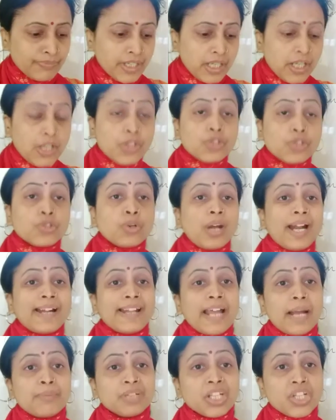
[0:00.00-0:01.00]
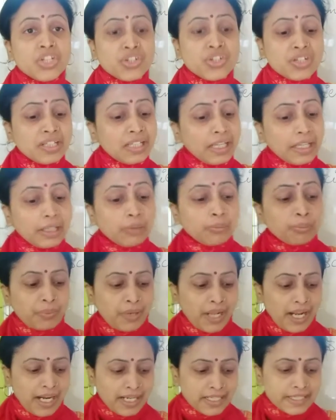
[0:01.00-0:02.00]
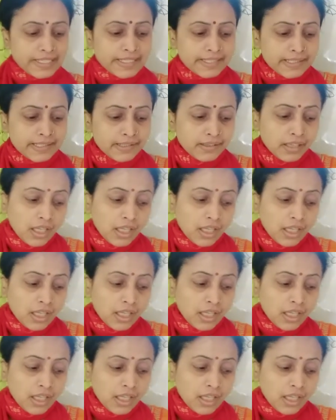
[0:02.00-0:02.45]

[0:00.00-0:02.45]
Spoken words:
So adaptation in plants.